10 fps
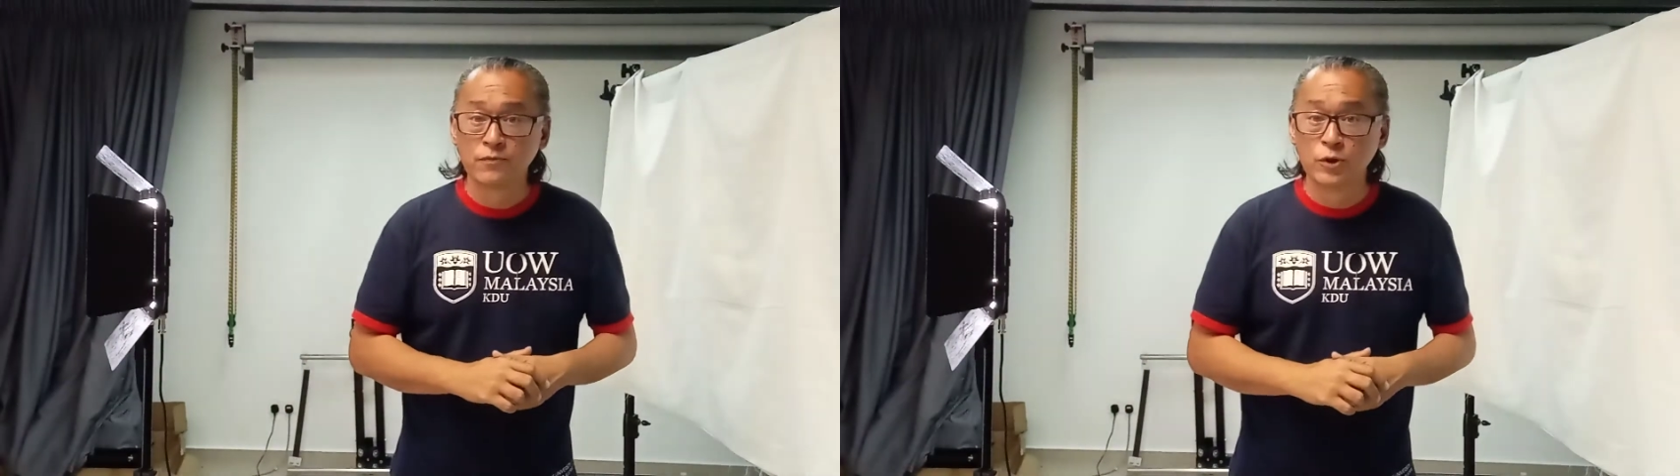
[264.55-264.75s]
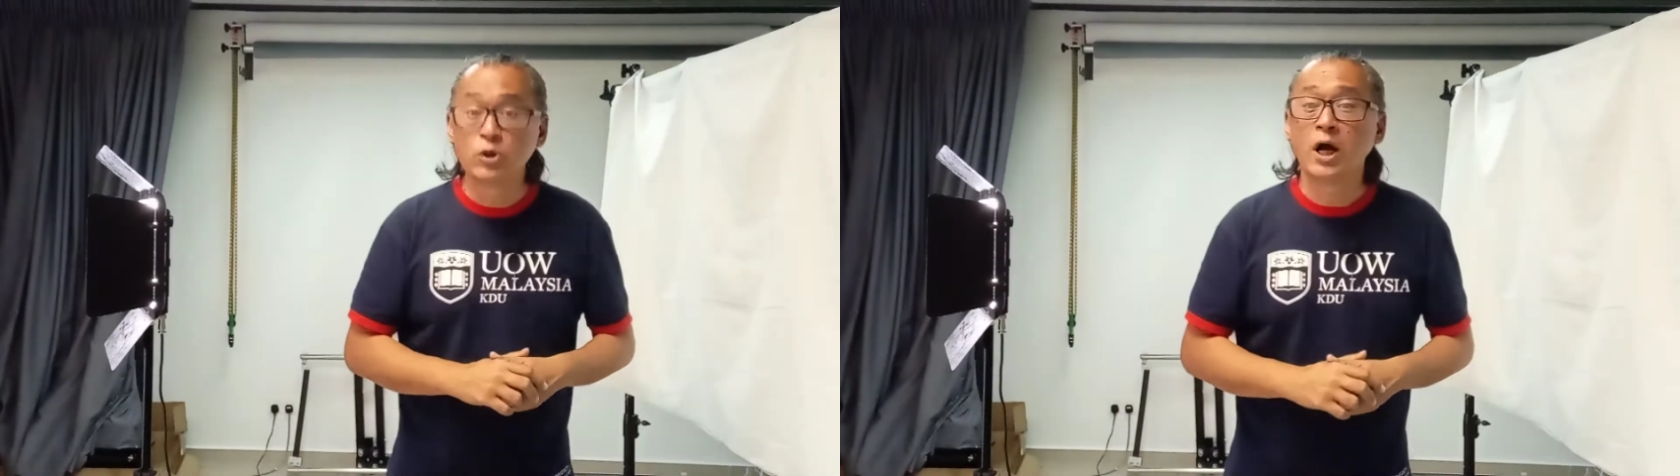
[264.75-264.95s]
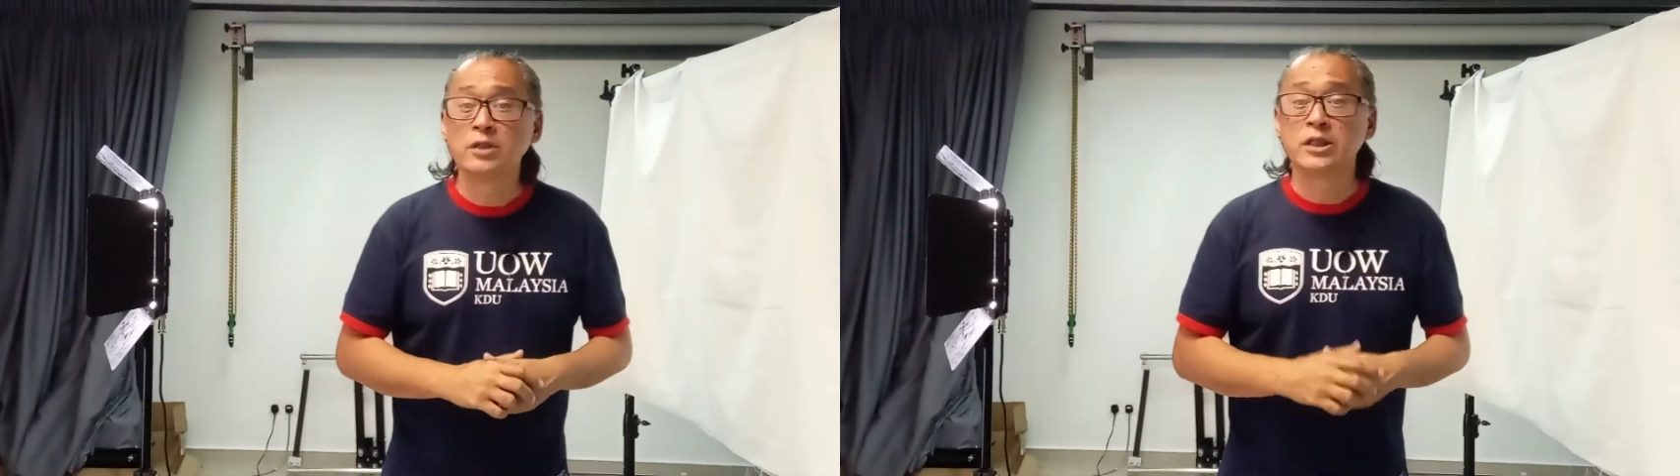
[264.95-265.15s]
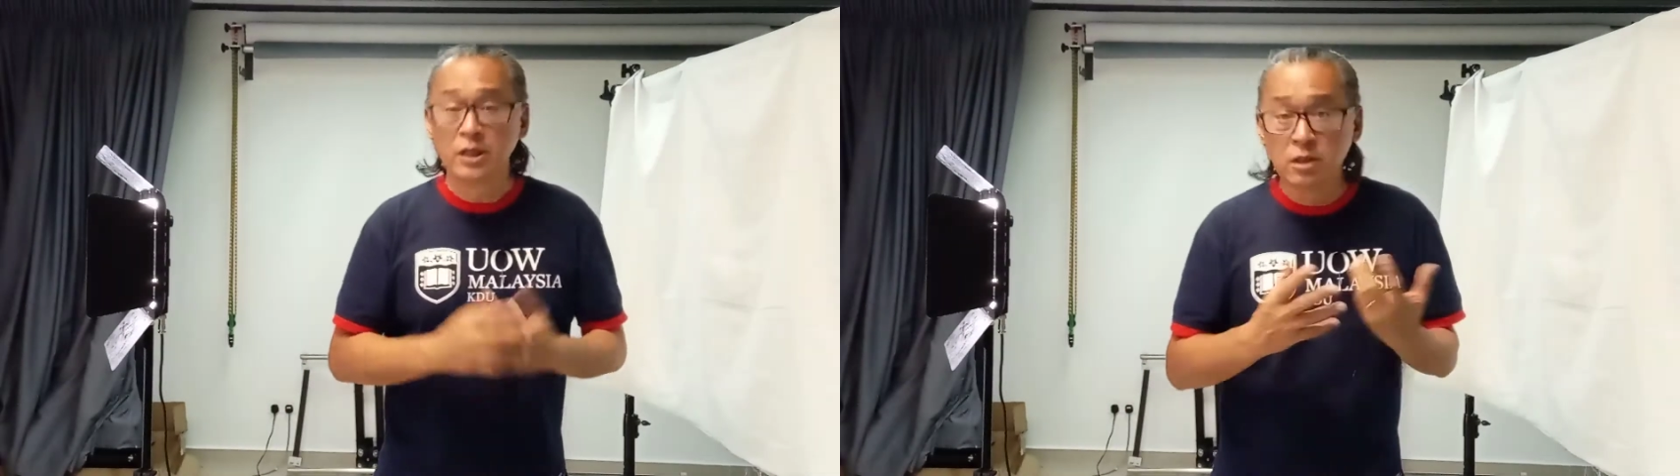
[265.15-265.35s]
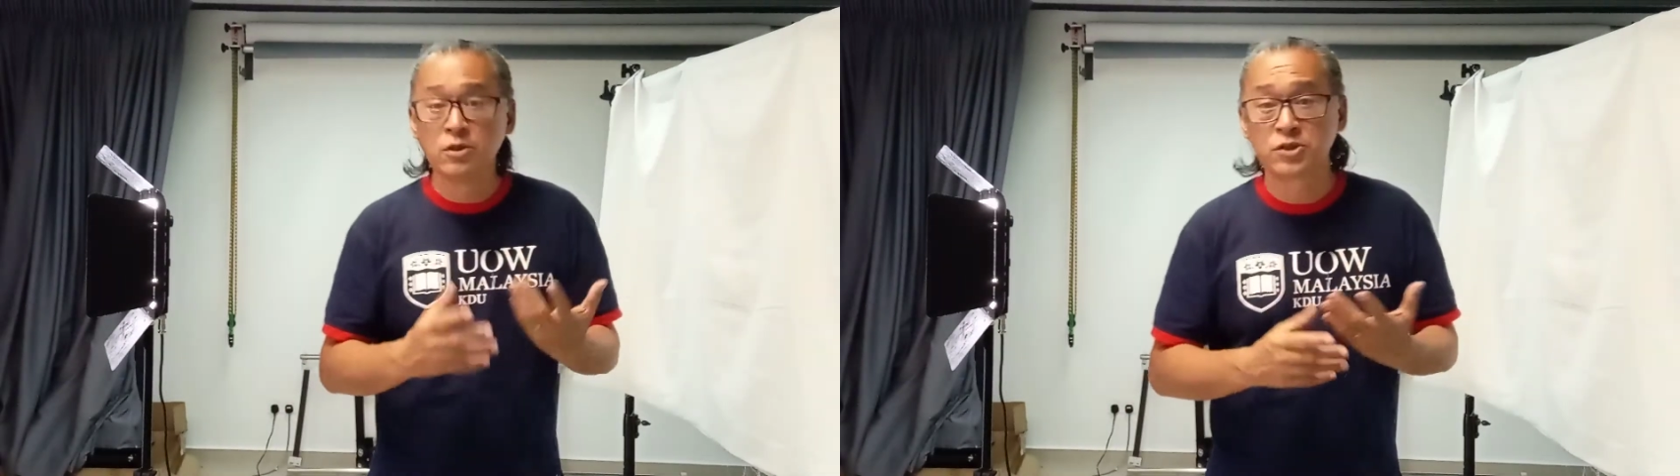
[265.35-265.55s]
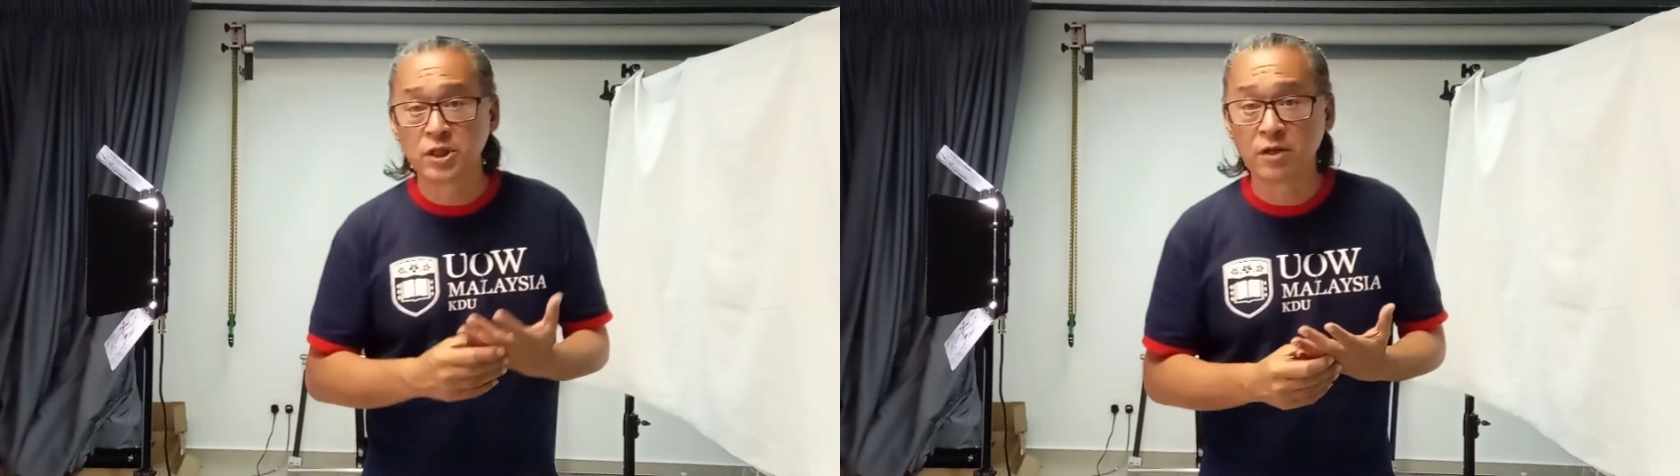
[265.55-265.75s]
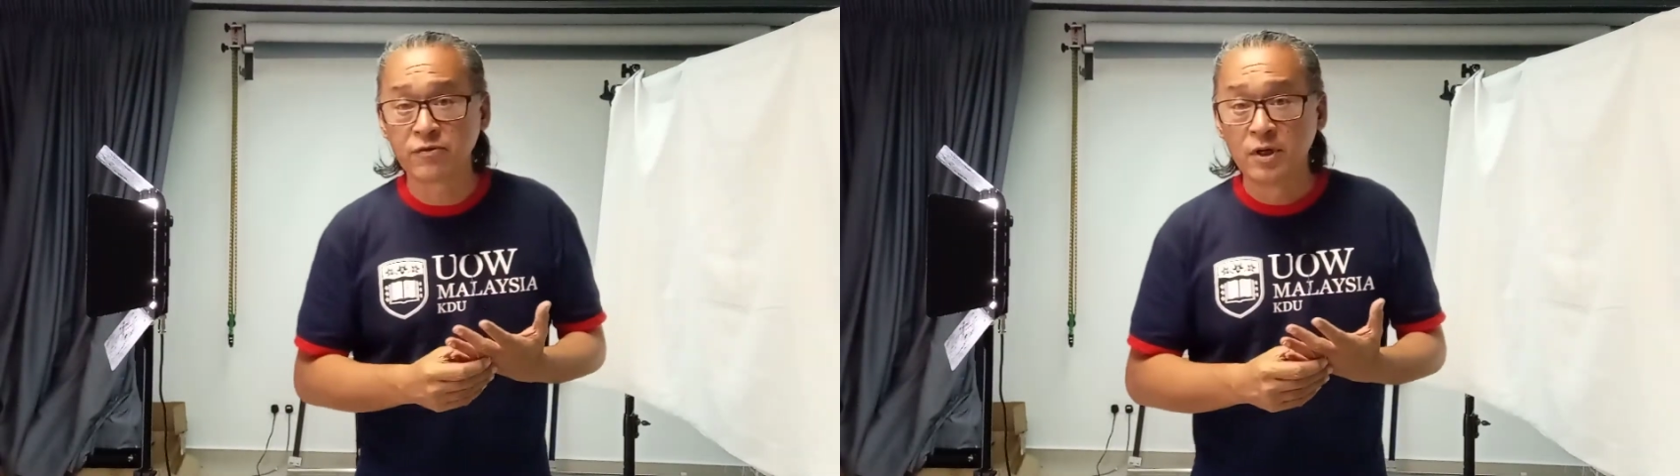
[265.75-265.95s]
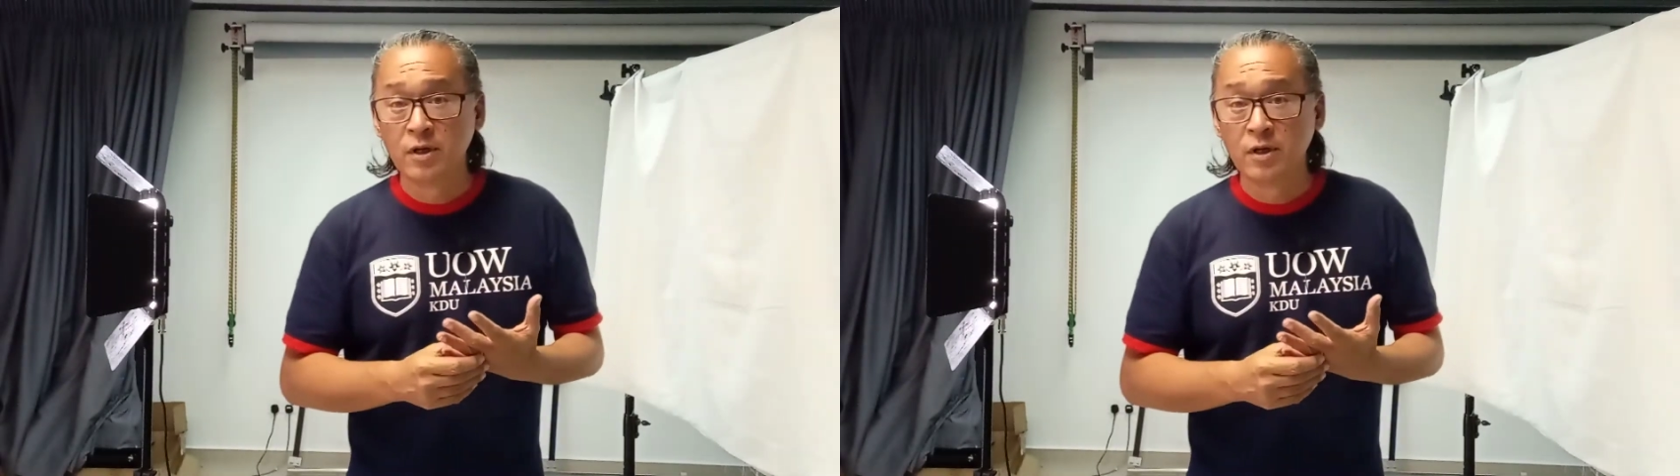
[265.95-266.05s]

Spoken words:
You can't kill yourself